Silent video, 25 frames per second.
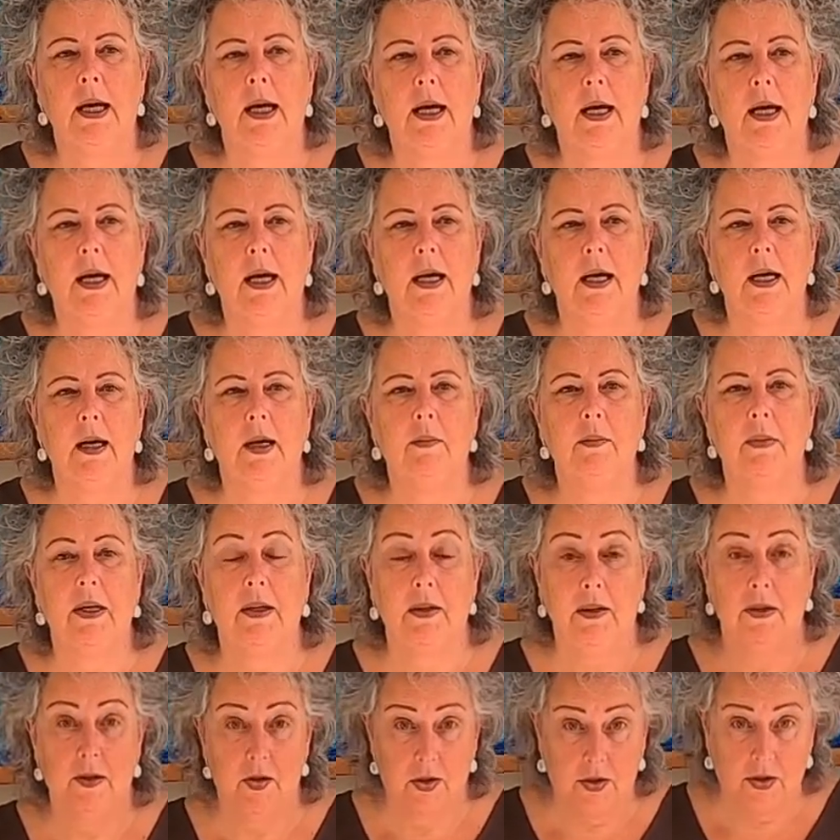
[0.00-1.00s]

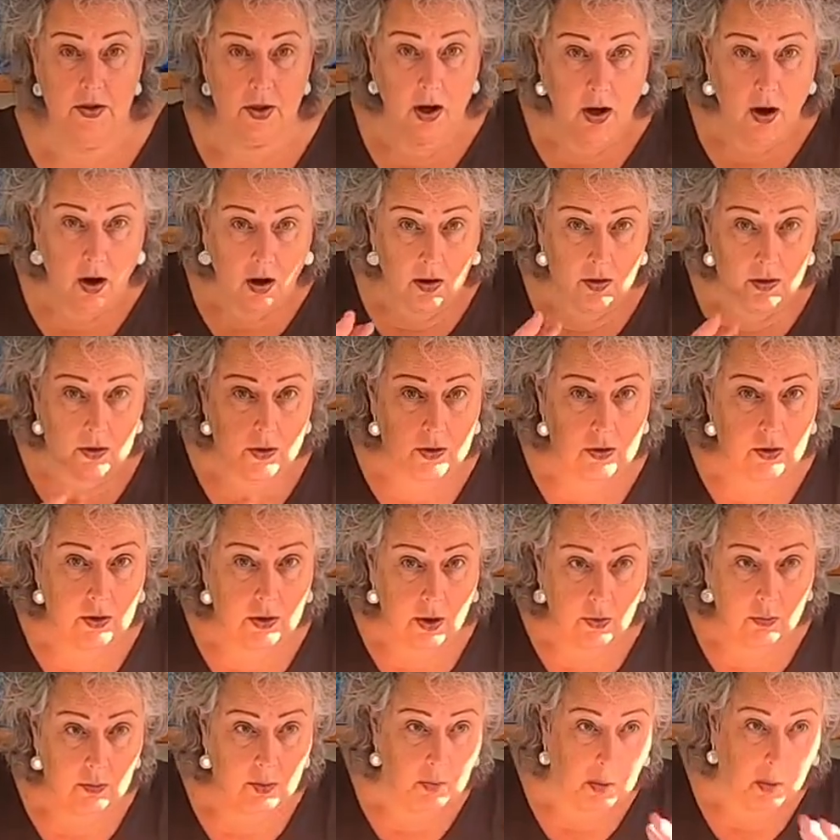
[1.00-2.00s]
And it starts, you
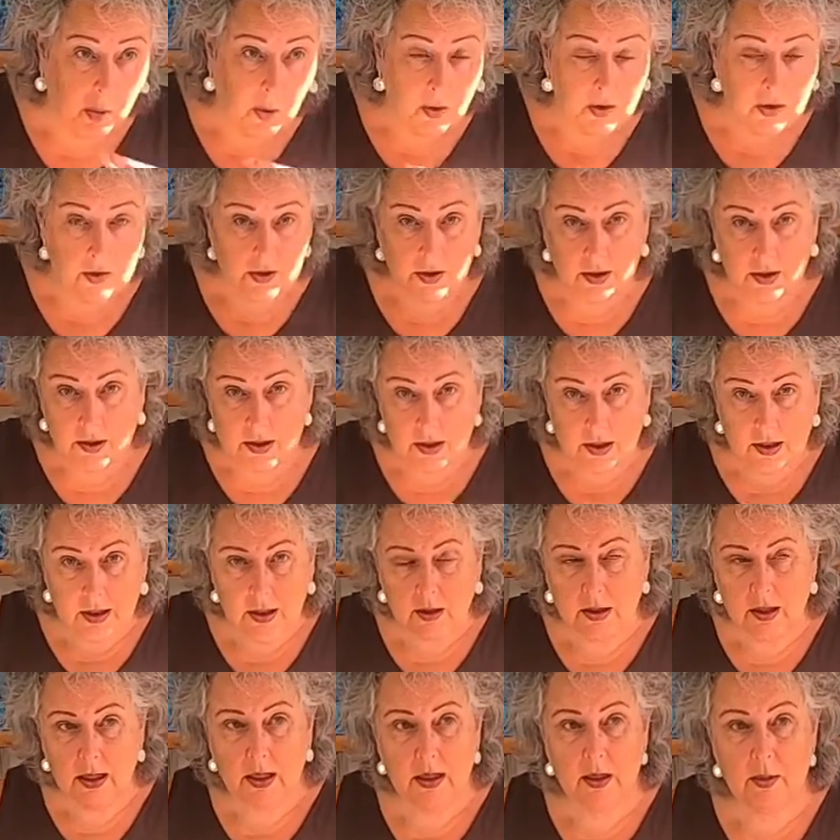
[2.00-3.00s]
know, with politics
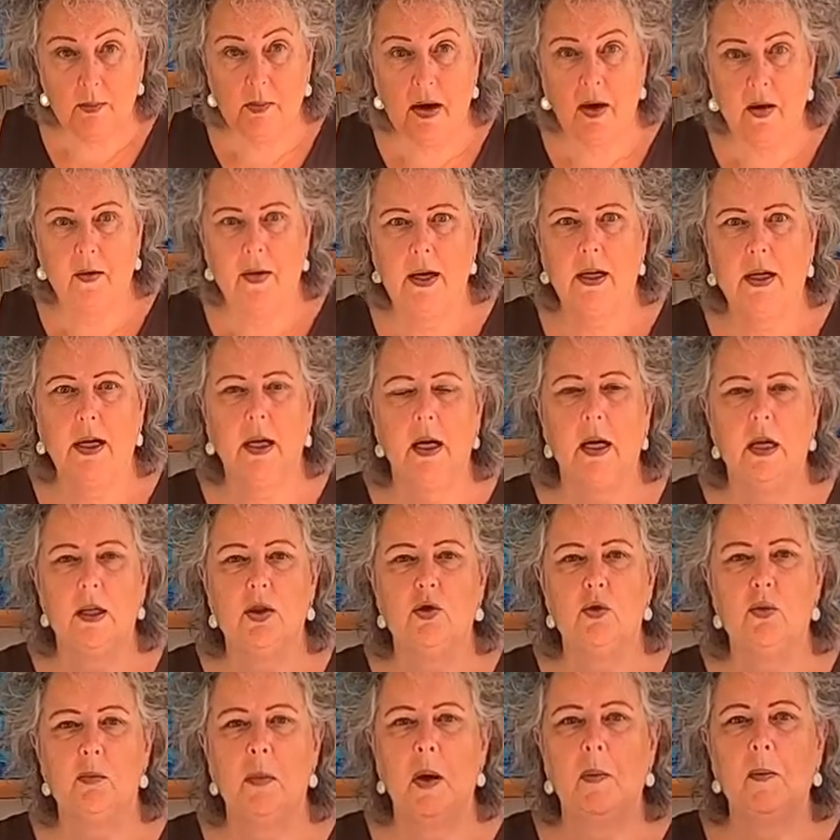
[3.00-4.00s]
in America.
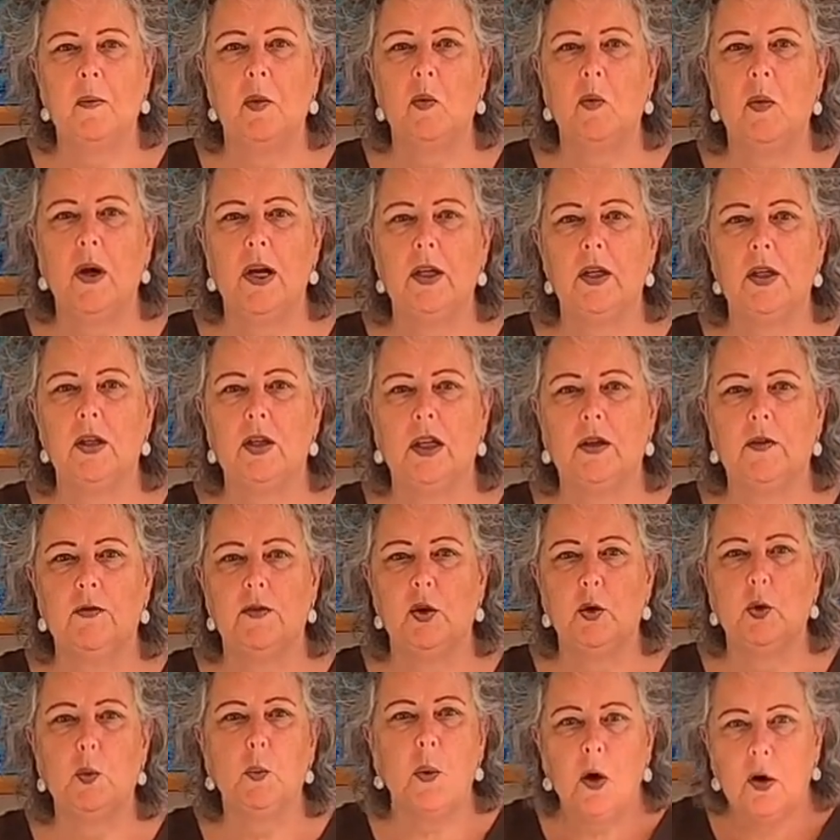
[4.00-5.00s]
Do you remember when if
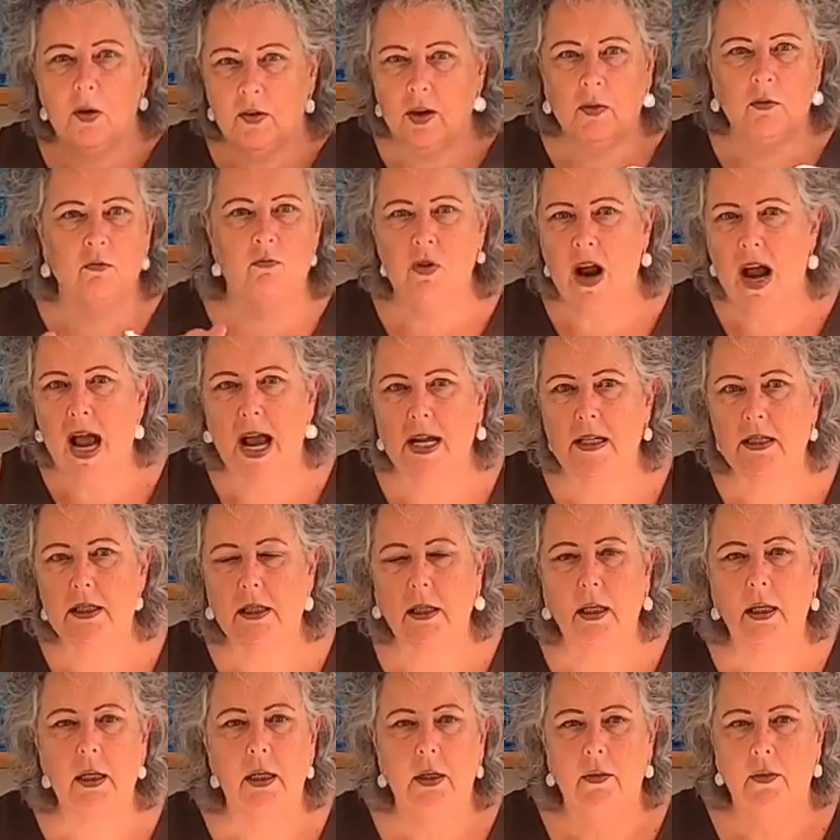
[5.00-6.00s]
you were a red,
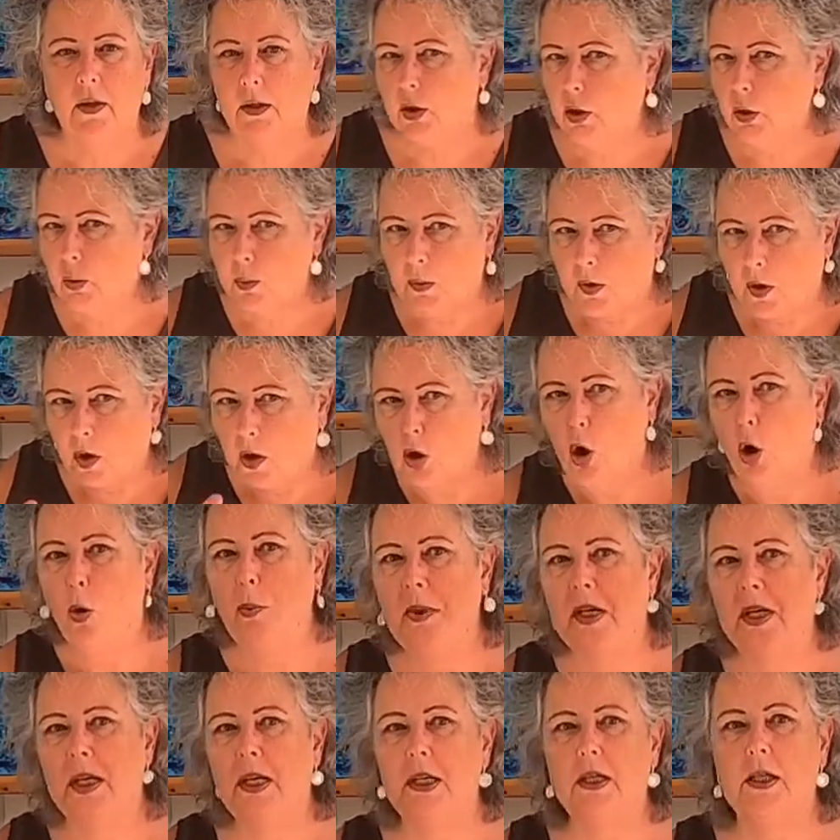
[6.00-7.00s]
then you were a
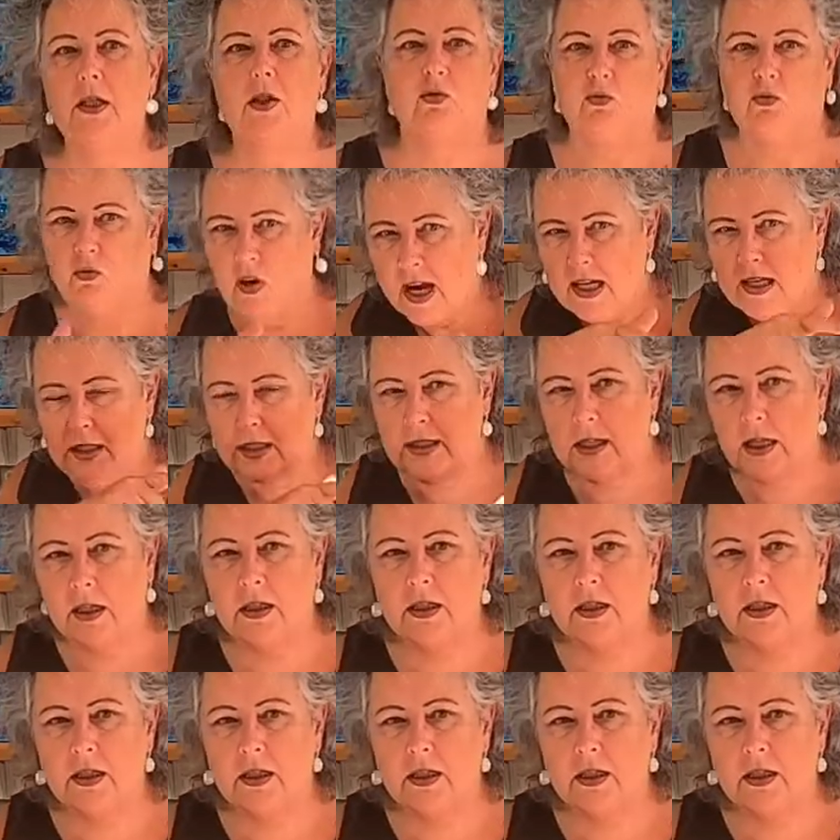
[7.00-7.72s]
communist, reds